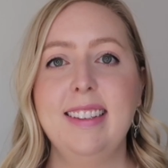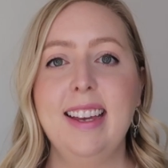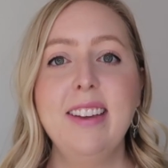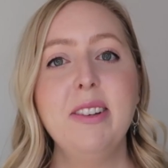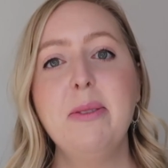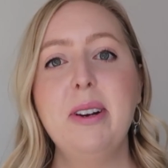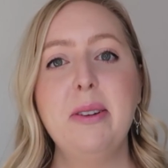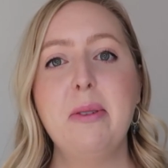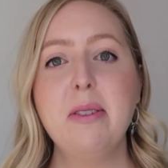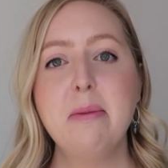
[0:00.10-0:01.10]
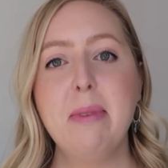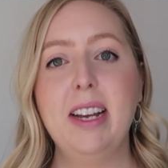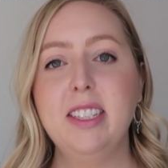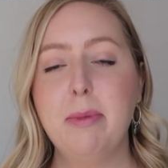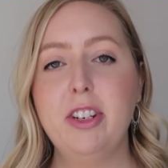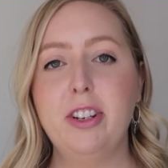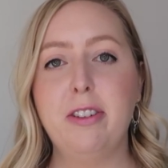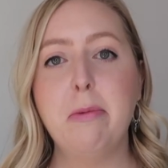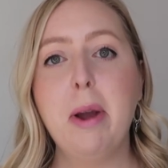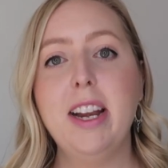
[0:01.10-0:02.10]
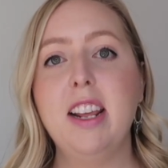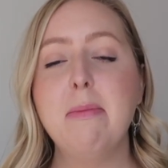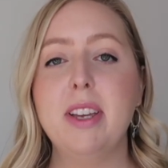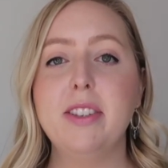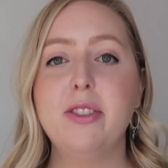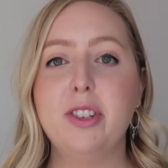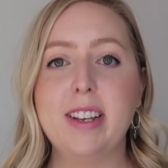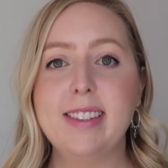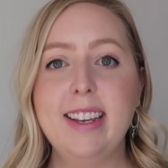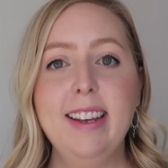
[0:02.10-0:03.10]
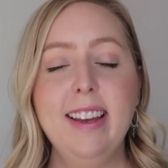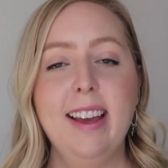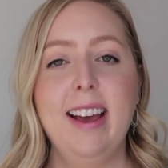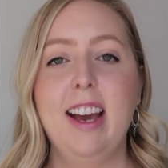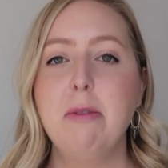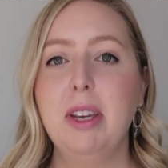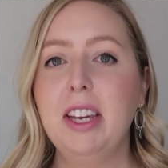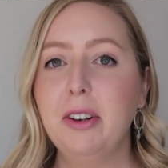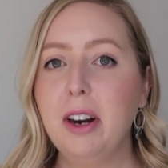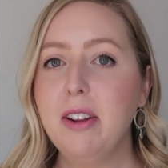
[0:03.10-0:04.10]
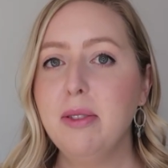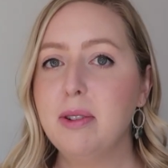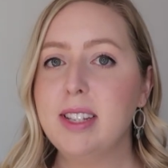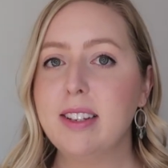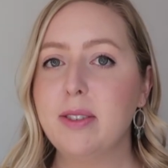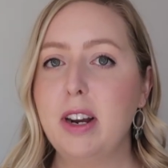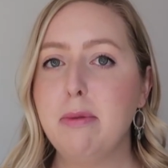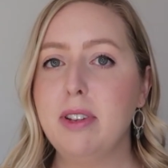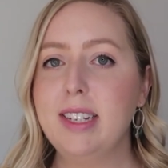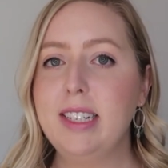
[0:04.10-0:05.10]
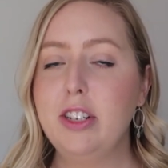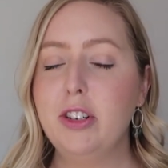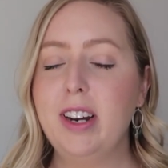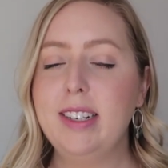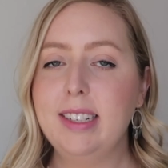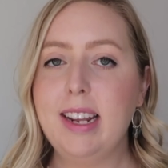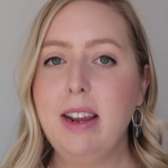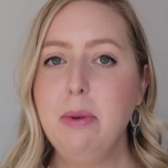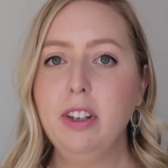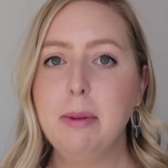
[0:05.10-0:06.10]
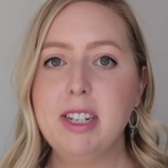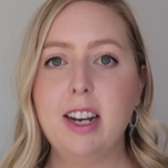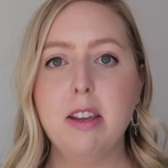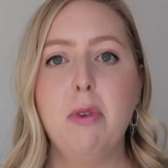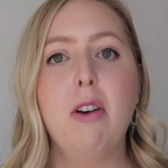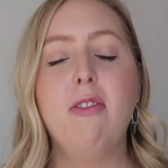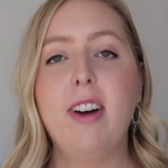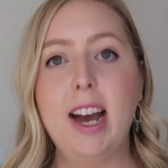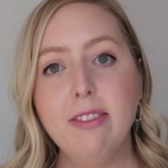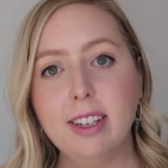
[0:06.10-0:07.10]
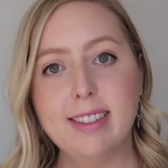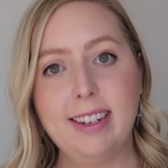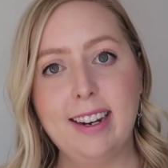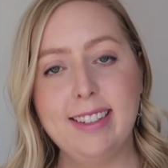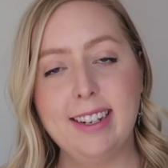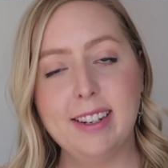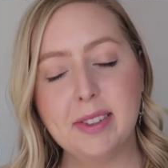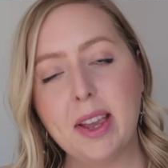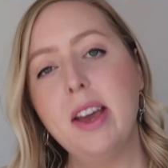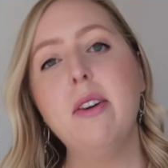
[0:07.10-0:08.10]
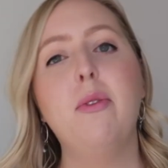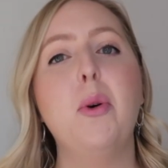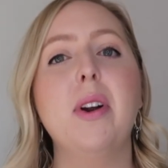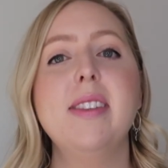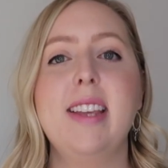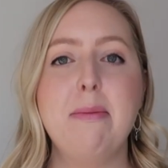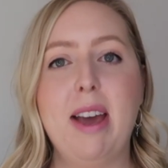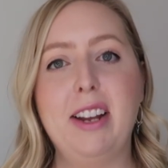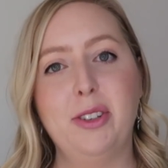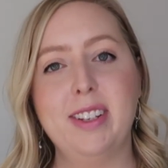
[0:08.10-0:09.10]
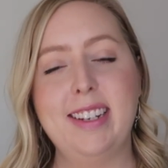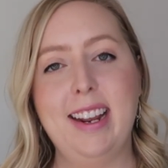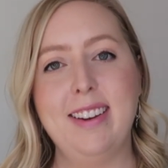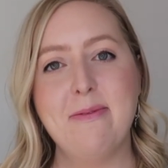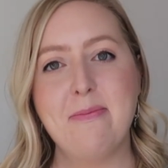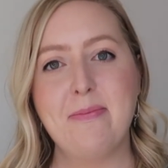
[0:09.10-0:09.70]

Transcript: Hey everyone, welcome back to my channel. My name is Jessie. I'm a kindergarten through 6th grade music teacher, and today we're going to be talking about 5 lesson ideas for St. Patrick's Day.